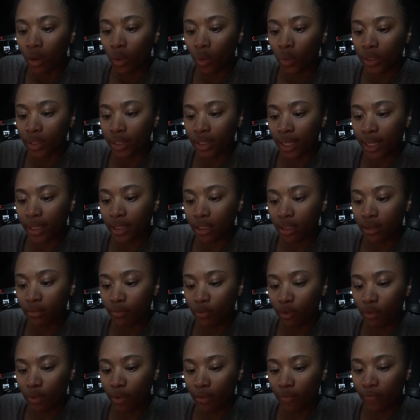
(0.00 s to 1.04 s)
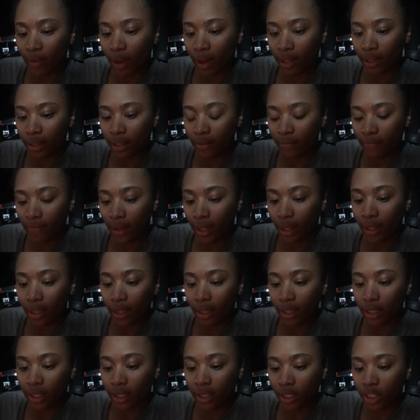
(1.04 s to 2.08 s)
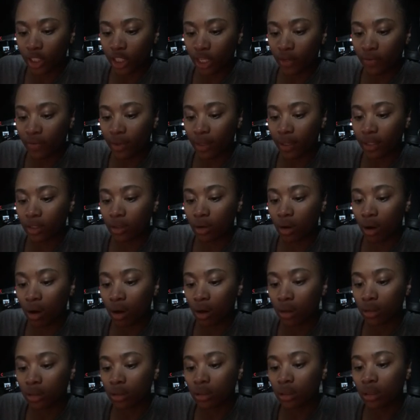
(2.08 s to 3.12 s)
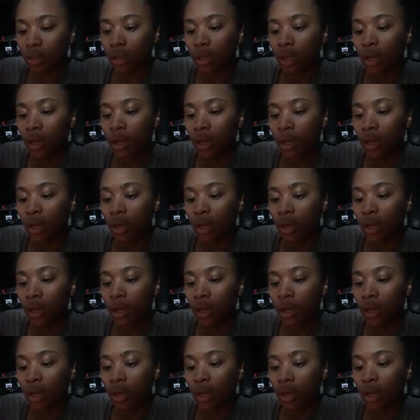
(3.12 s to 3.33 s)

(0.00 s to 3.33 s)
which led to the movement finally achieving its cause.